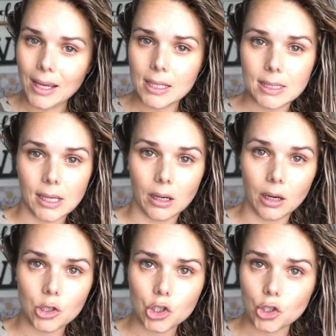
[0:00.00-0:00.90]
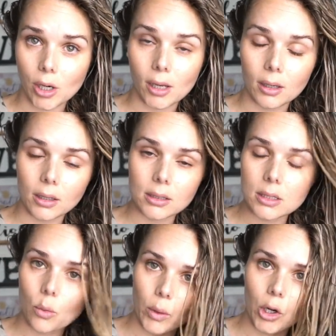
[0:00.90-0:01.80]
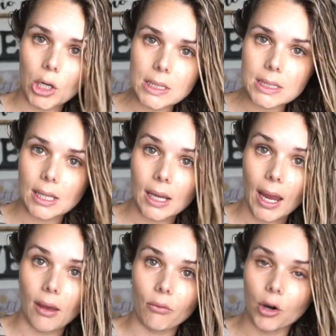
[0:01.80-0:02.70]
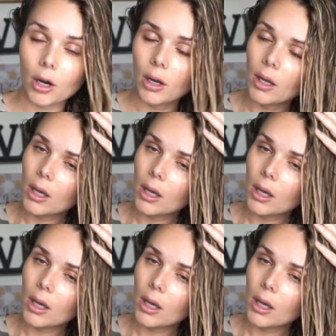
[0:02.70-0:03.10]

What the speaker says: is like straight. It's the weirdest thing ever.